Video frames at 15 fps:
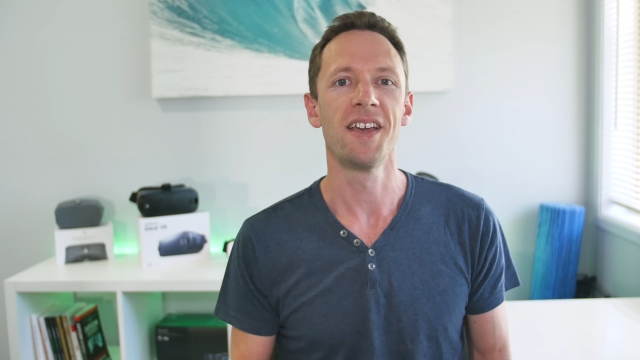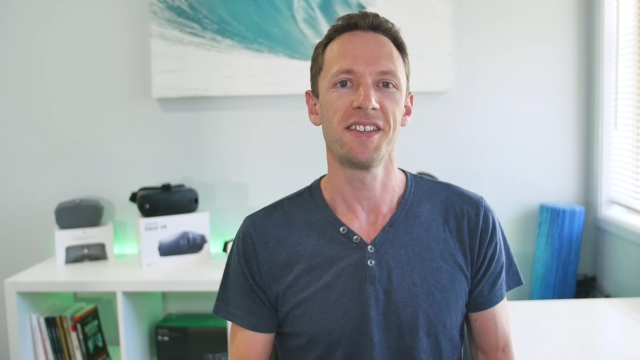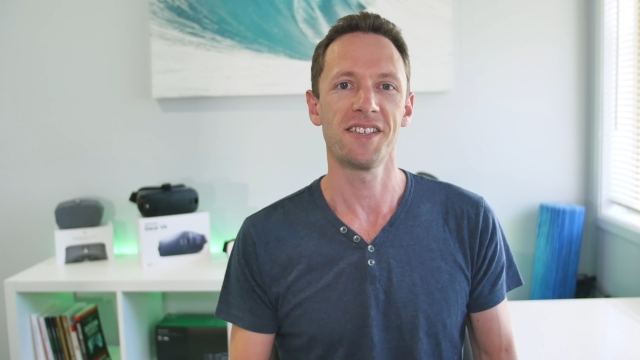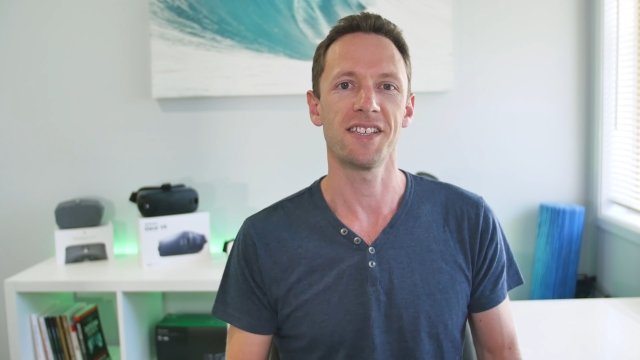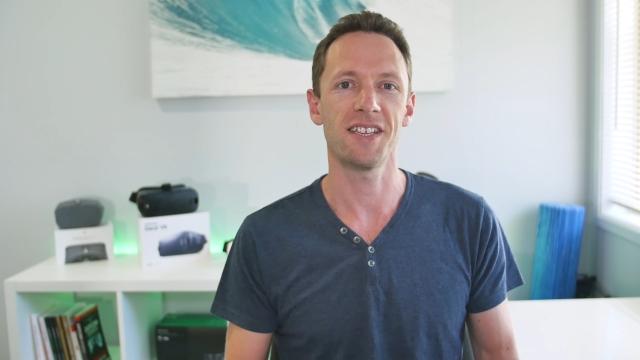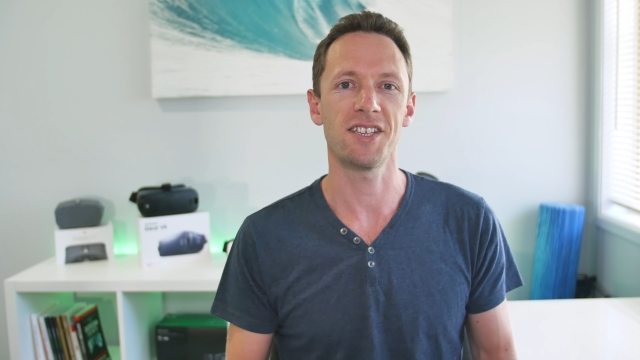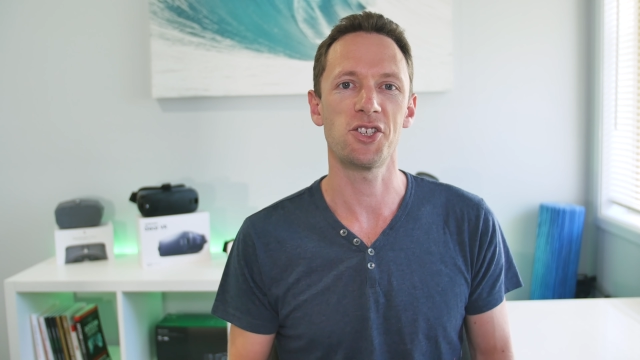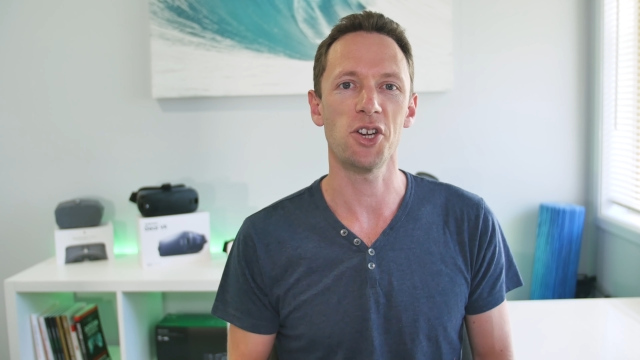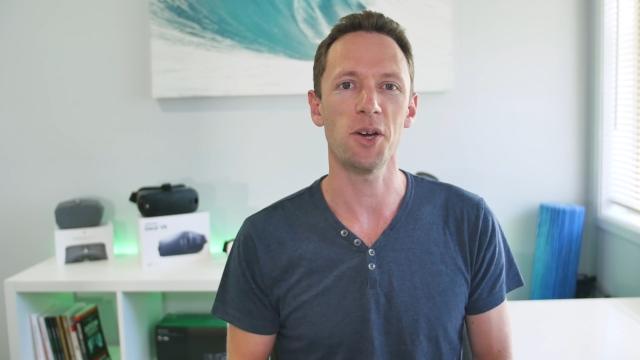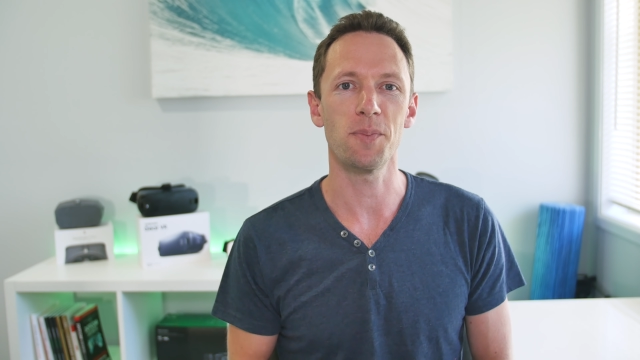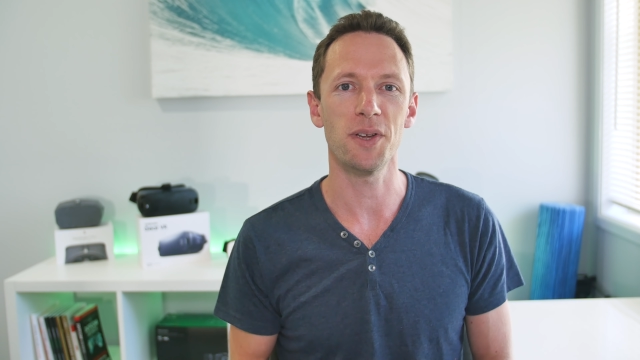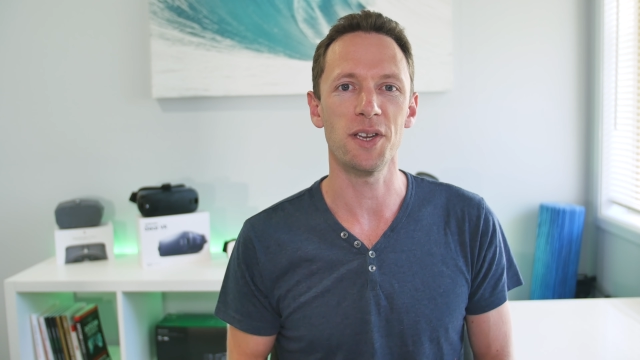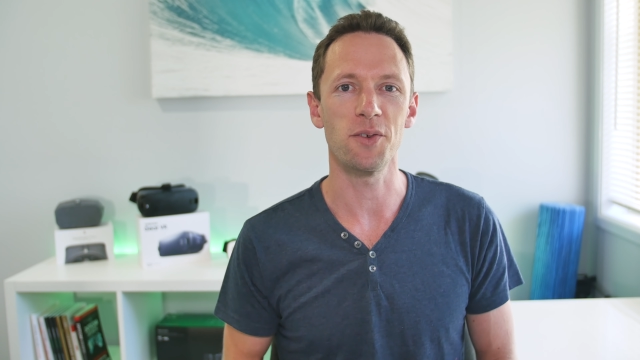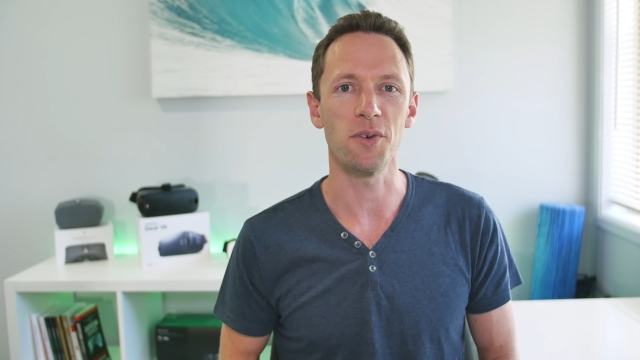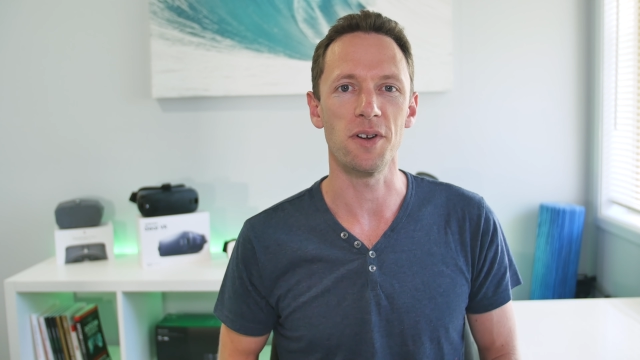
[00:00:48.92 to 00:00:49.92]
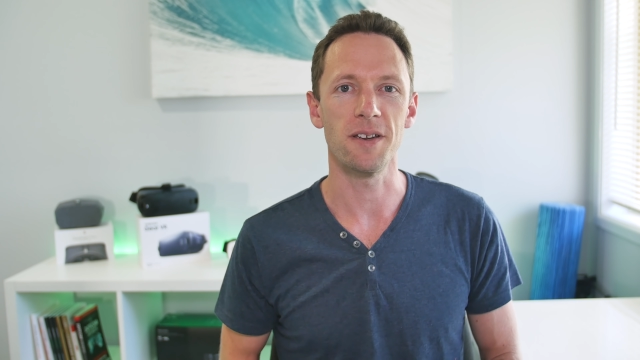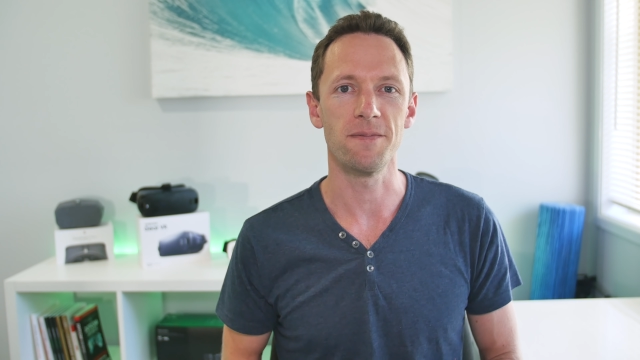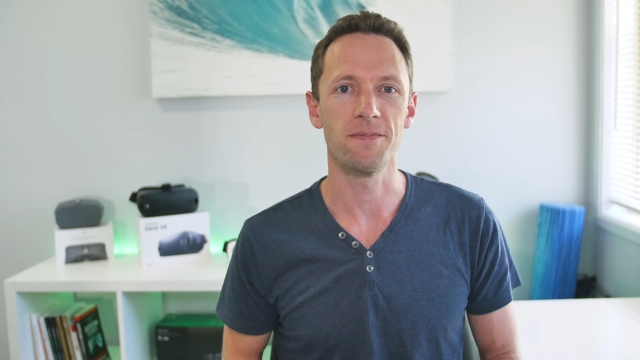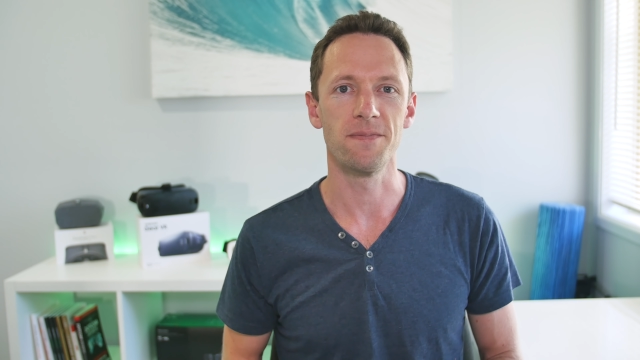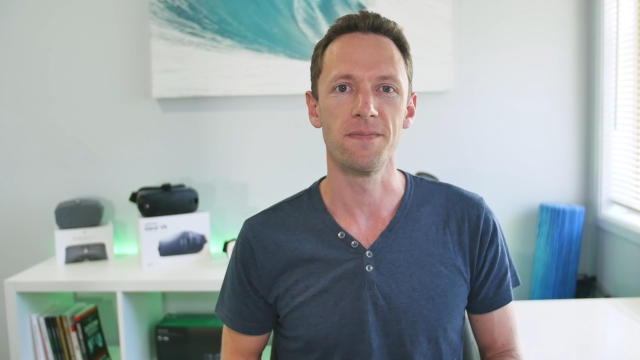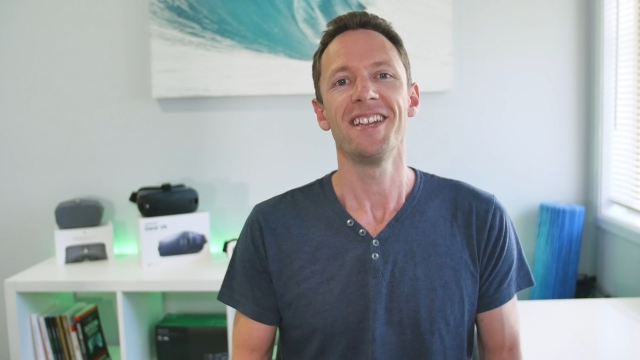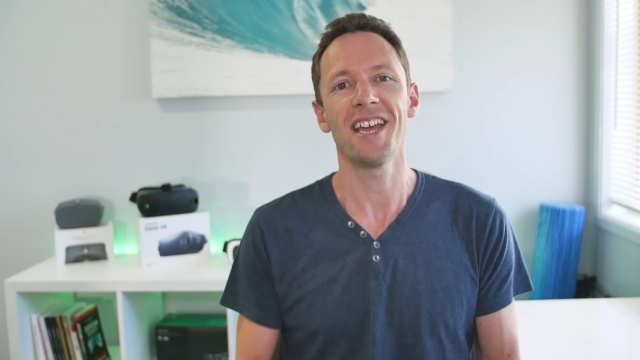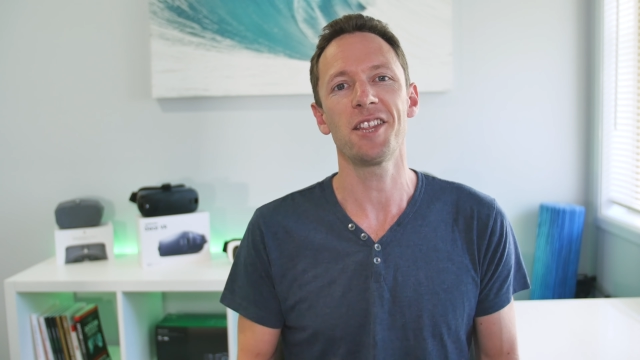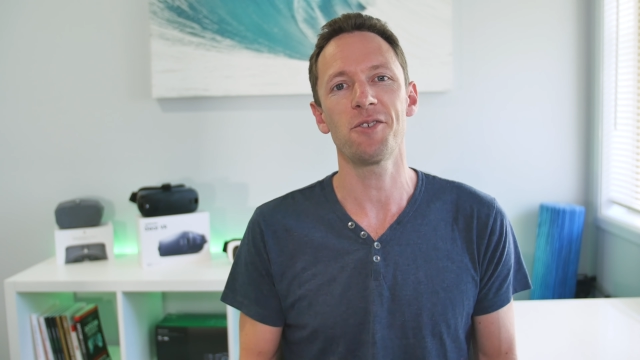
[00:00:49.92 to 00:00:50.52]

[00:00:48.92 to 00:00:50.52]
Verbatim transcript: So let's jump into it. Now,